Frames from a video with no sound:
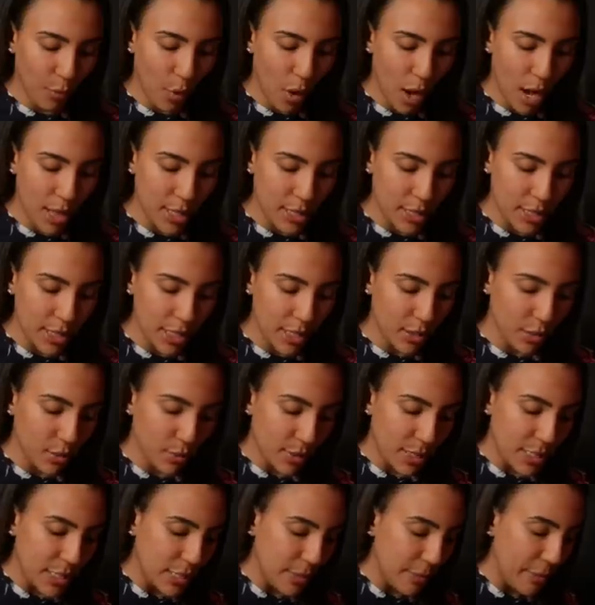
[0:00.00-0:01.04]
Wands in the
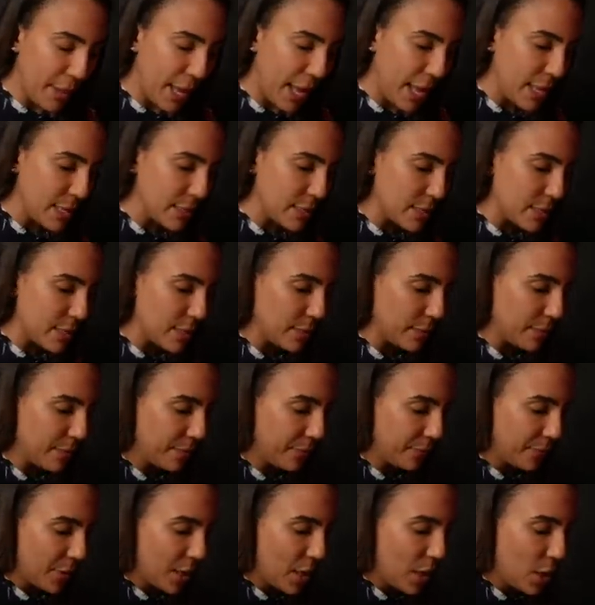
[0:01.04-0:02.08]
recent past.
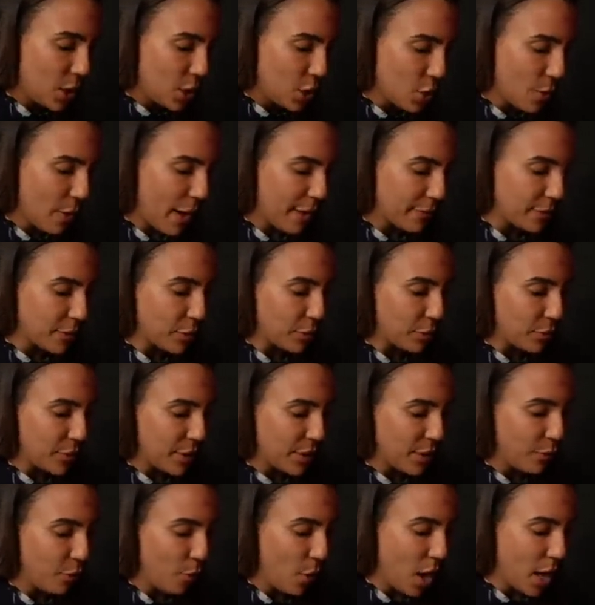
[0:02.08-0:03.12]
You have the
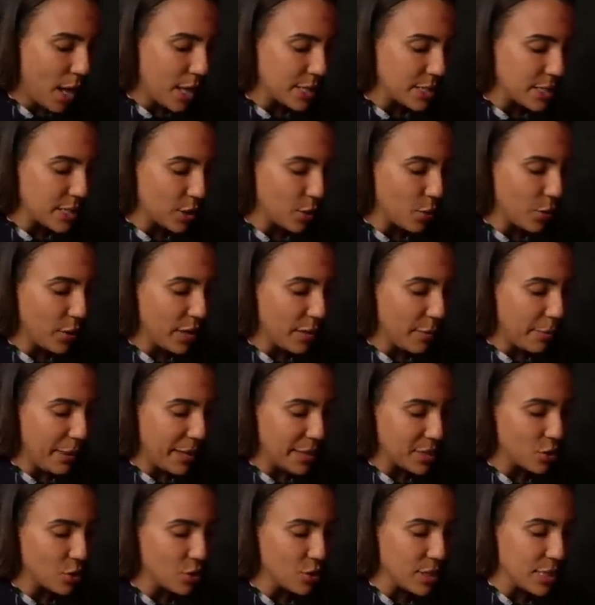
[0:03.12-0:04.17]
Three of Wands, the Queen of
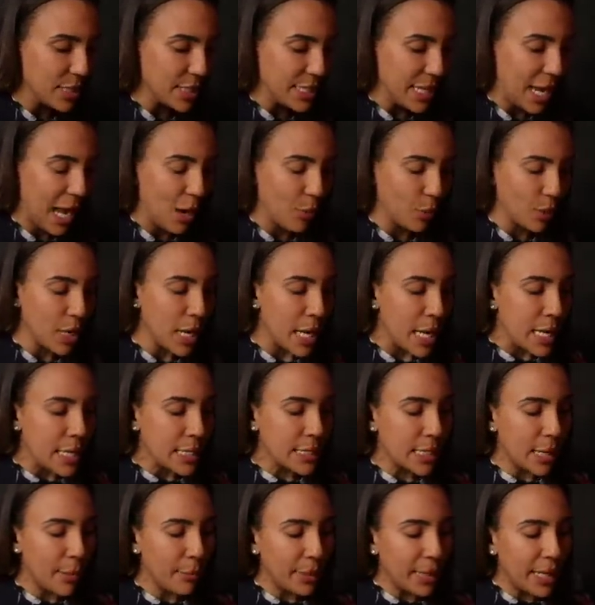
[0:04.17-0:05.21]
Pentacles, and the Tower.
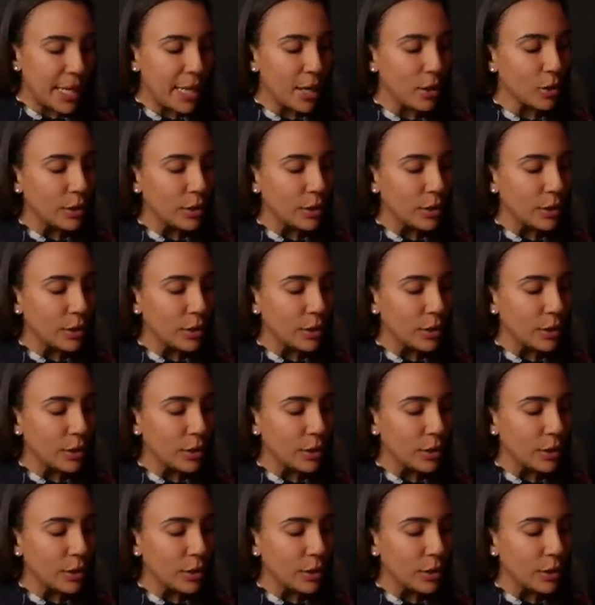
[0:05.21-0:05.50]
Somebody here